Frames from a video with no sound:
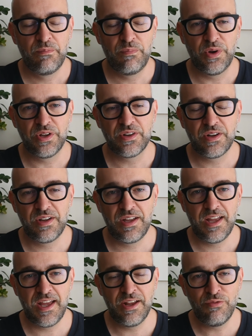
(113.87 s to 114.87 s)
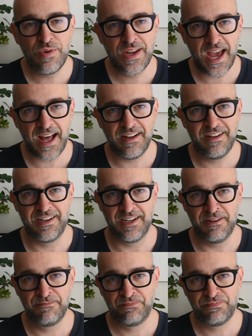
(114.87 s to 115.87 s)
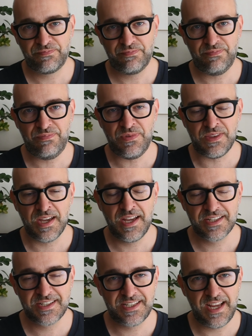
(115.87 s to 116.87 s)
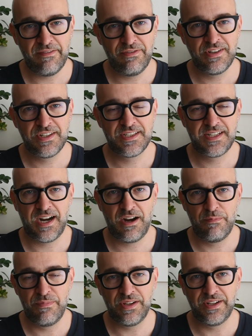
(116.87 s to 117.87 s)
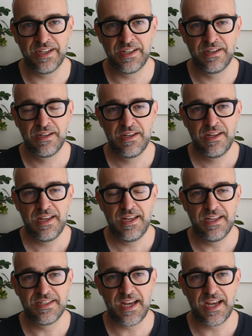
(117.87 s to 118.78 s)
But in reality, a 7-star building is